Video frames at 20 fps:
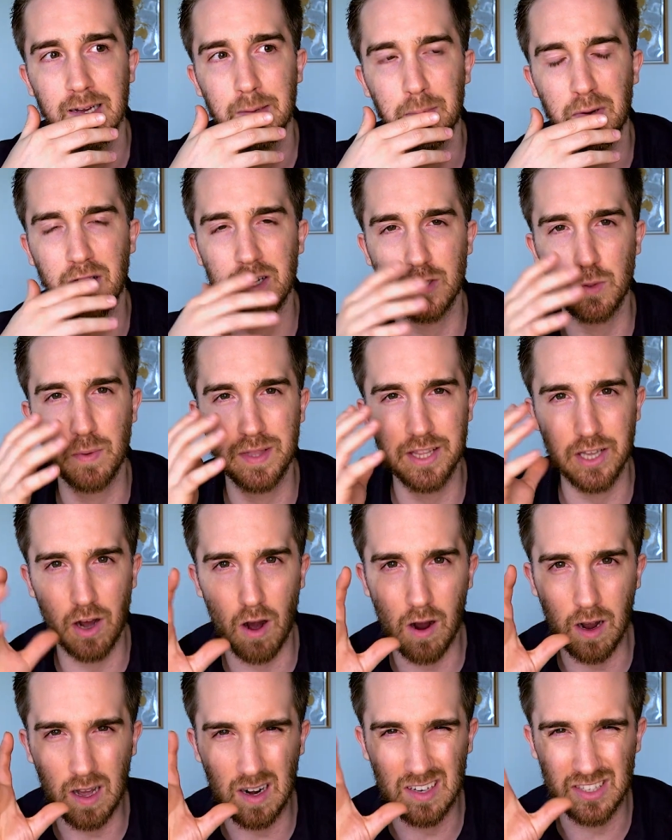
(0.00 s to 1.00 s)
because with the
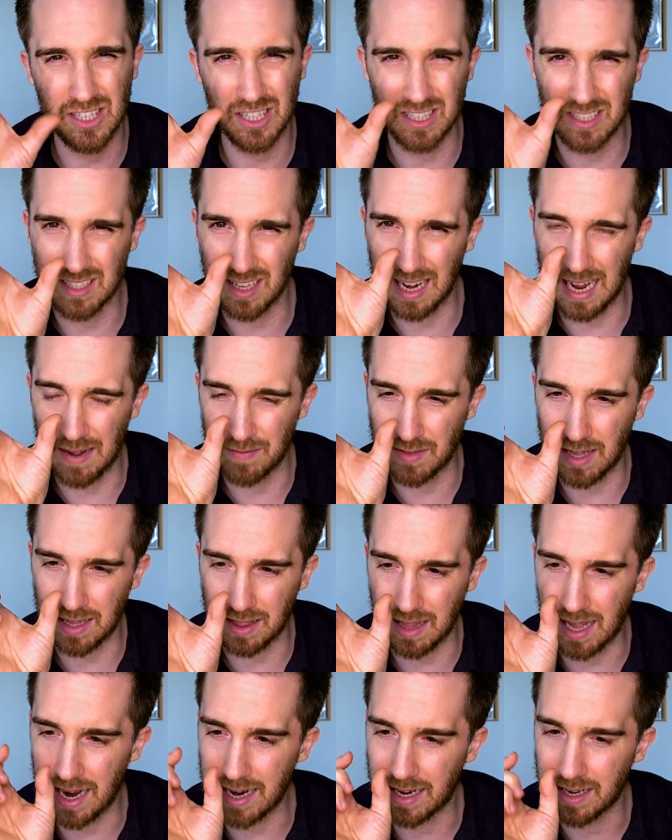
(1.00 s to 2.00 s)
Oculus, you still have
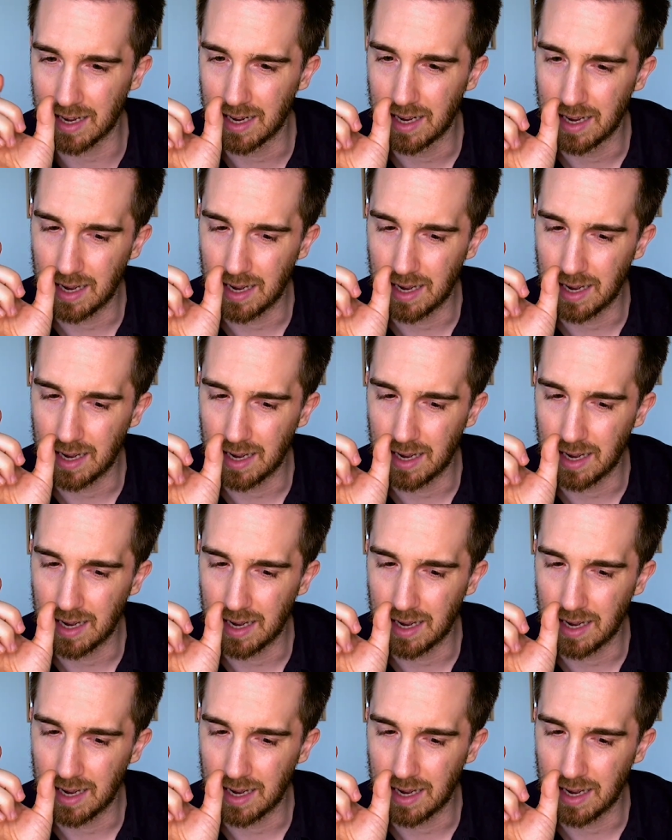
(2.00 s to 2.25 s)
that like